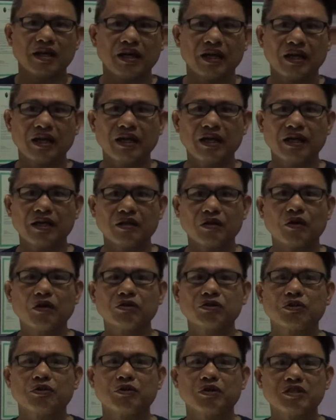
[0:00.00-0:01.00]
And
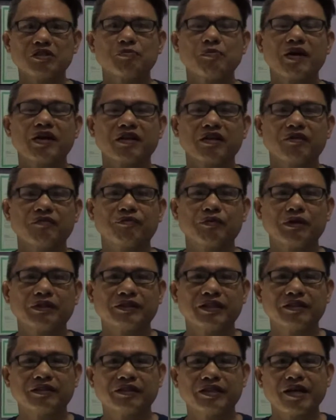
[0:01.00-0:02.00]
also it's very
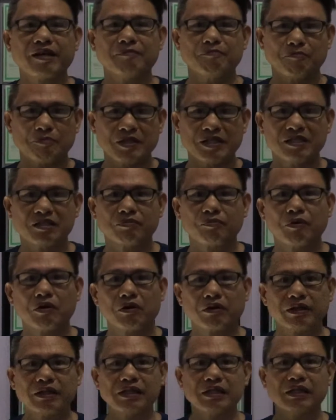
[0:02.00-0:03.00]
important timepiece for